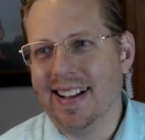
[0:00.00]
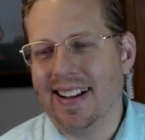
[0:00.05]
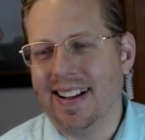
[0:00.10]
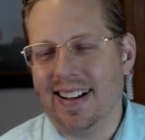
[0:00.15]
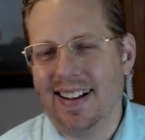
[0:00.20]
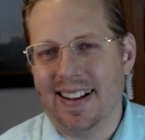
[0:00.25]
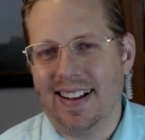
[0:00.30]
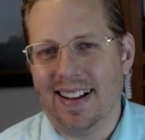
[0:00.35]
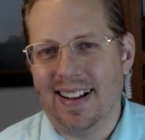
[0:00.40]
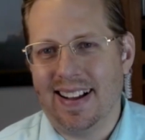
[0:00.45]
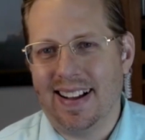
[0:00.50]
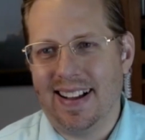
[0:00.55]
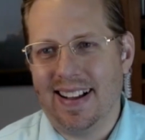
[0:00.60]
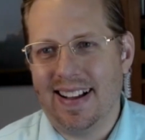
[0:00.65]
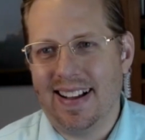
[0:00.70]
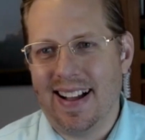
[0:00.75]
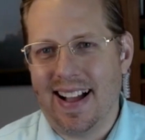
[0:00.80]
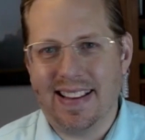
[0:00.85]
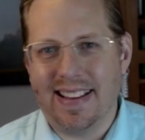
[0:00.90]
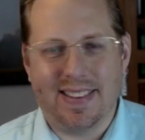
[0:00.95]
I
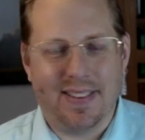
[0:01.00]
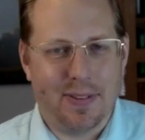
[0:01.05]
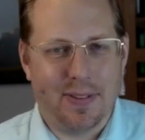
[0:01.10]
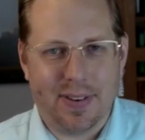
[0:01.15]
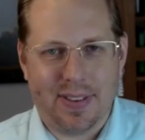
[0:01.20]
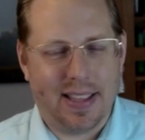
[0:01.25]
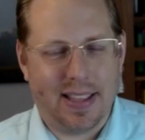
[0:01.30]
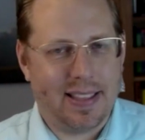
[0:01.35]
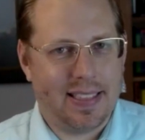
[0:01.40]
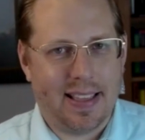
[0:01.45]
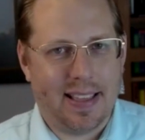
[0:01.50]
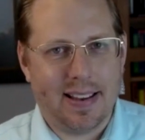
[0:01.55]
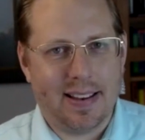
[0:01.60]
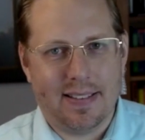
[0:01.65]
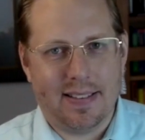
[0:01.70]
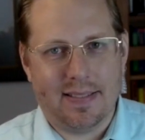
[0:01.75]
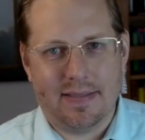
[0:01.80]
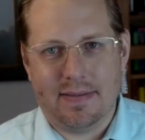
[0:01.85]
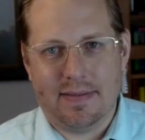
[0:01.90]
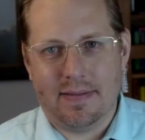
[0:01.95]
don't think that
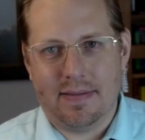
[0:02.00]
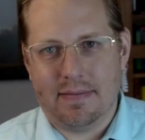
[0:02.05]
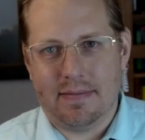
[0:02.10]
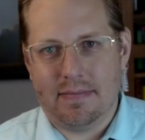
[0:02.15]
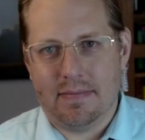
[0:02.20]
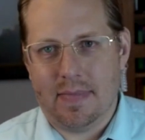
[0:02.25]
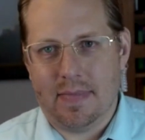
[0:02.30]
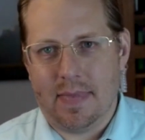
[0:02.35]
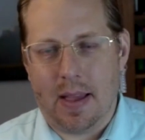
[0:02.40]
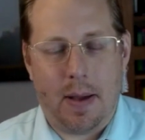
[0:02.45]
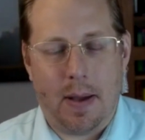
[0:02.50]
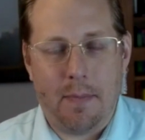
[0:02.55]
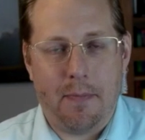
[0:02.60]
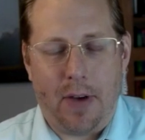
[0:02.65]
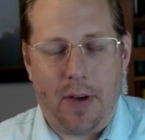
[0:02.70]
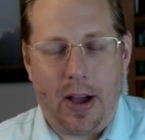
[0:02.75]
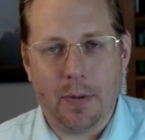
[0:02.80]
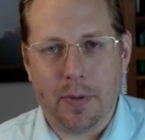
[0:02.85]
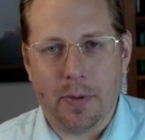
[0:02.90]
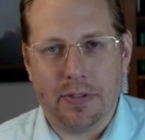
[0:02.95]
I'm
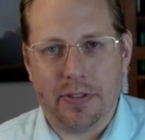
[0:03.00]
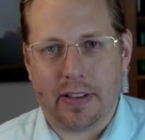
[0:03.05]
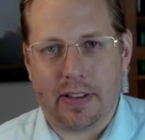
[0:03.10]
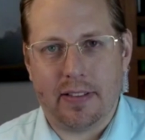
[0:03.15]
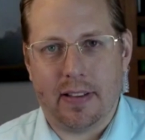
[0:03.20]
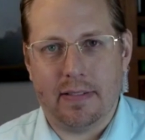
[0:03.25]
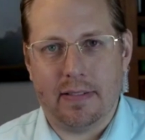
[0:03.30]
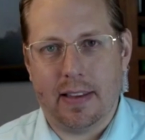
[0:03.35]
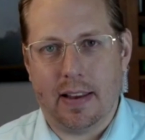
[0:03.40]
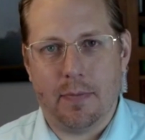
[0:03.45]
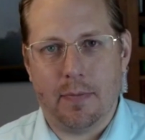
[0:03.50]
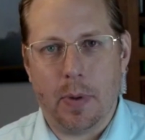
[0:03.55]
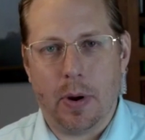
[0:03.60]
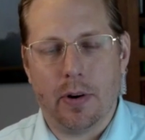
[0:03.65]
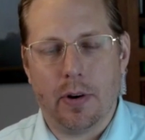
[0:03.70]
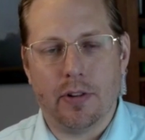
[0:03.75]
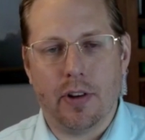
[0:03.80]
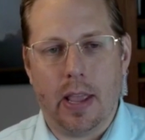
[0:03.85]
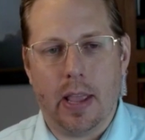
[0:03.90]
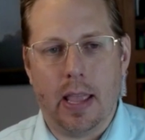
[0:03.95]
fine with sex outside of
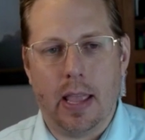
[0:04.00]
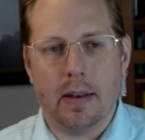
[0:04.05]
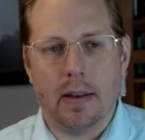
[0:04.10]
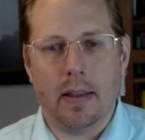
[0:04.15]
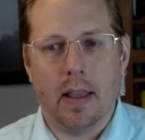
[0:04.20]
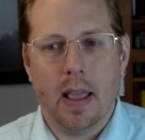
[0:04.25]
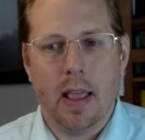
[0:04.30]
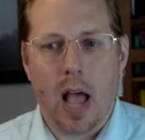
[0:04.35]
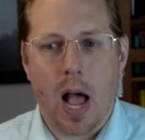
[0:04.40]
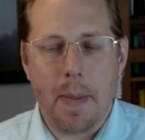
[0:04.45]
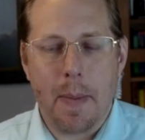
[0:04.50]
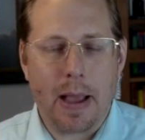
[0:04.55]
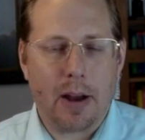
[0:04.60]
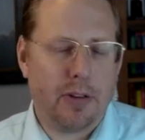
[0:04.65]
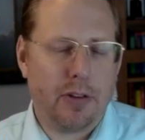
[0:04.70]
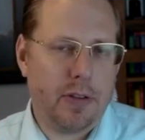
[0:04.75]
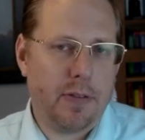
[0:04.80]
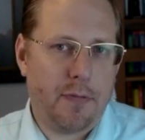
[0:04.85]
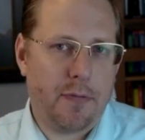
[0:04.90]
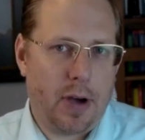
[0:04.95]
marriage. And I'm
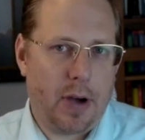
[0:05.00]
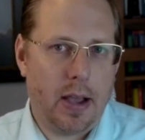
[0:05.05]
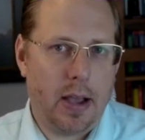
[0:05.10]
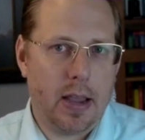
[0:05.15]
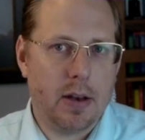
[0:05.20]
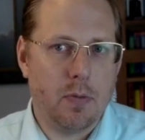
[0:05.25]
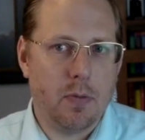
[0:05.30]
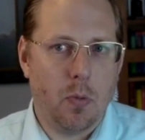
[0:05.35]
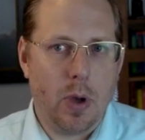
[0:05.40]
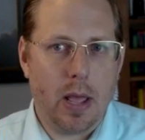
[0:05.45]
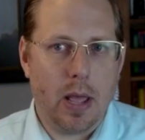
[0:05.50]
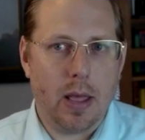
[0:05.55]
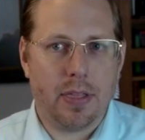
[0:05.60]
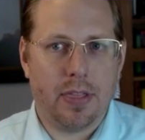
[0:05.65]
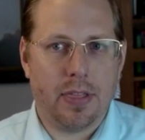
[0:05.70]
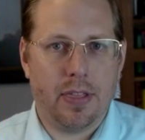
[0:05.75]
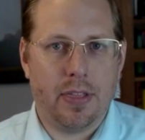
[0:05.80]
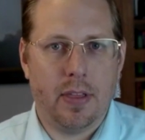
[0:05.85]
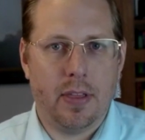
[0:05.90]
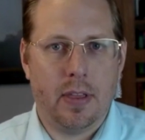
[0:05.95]
actually fine
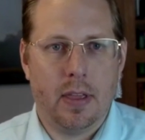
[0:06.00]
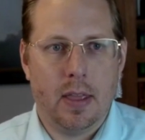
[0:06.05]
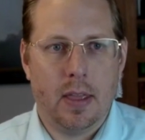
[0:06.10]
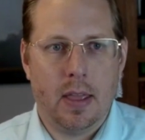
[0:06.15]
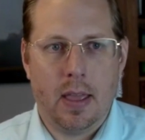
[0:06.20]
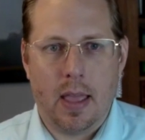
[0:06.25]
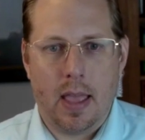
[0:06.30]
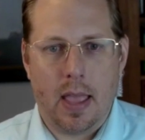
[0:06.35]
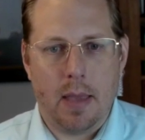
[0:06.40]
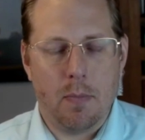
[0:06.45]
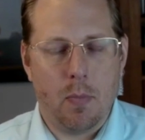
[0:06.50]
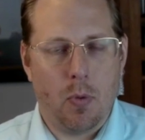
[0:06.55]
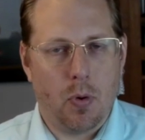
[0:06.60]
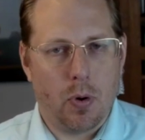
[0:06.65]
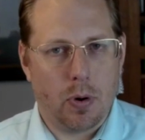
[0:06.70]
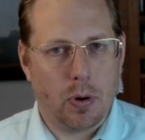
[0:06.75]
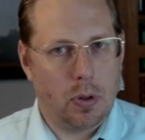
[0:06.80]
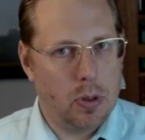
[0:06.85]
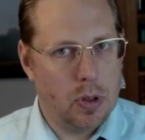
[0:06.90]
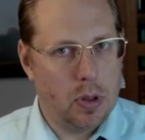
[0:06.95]
with a
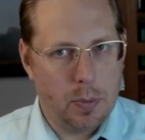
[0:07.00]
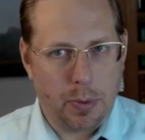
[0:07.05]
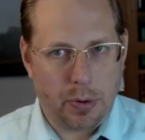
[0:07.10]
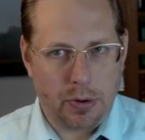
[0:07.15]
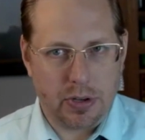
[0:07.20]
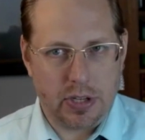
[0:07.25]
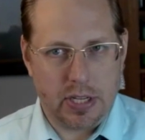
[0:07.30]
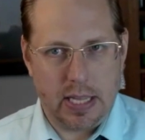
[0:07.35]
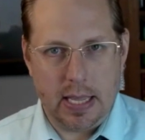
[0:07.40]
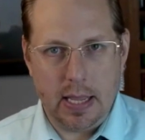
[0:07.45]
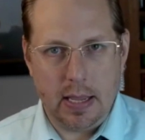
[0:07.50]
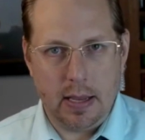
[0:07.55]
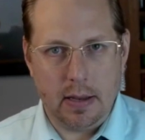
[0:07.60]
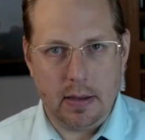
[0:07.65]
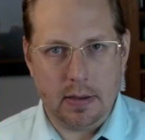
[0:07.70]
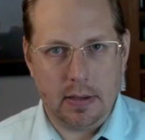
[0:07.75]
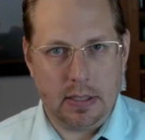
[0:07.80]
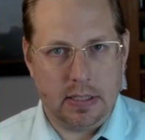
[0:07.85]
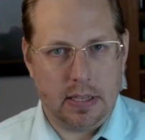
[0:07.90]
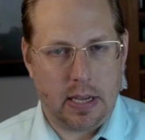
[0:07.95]
more
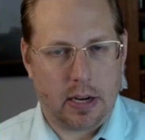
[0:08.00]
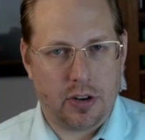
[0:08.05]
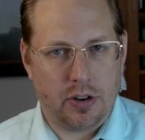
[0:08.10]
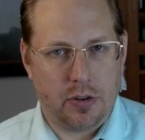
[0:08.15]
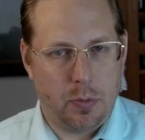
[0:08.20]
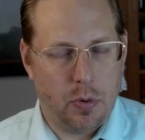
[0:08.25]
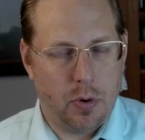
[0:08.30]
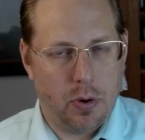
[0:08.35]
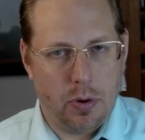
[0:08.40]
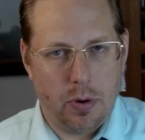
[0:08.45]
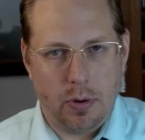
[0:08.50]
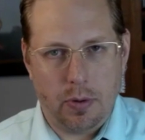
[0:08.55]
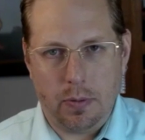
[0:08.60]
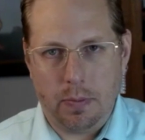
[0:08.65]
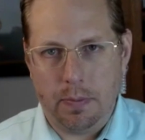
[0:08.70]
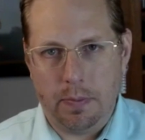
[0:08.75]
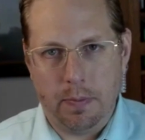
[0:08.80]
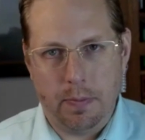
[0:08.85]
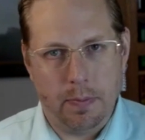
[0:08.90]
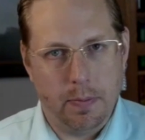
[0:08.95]
libertine
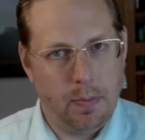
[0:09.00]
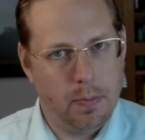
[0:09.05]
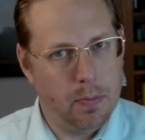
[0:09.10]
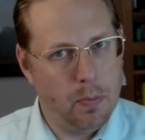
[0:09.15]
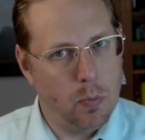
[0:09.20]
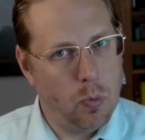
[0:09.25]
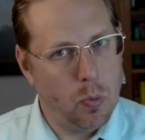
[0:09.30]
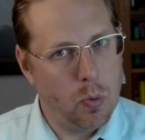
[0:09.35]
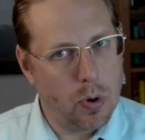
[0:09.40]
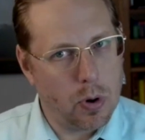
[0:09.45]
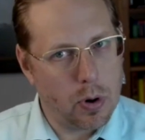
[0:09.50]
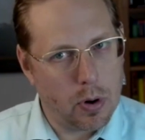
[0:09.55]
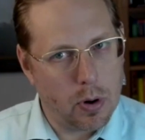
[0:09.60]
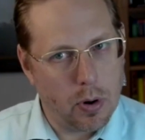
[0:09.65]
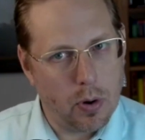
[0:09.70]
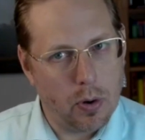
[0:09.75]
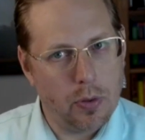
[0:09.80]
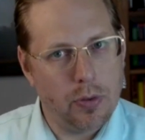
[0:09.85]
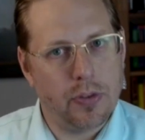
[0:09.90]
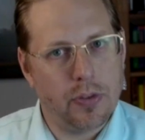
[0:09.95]
sexual
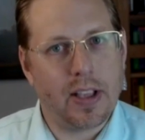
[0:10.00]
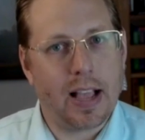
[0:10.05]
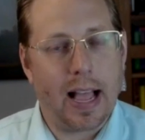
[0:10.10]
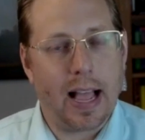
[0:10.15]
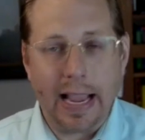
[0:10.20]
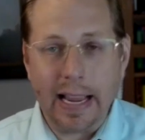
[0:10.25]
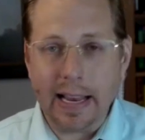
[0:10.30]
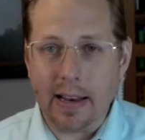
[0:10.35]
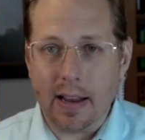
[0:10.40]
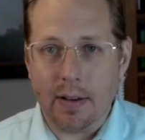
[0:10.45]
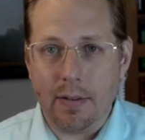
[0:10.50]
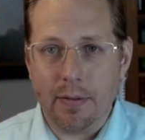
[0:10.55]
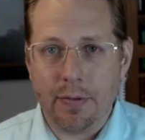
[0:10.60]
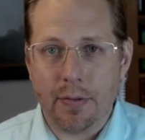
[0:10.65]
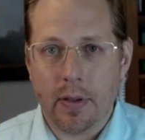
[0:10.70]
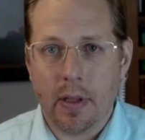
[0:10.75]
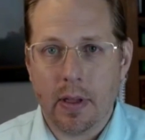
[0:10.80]
world, kind of.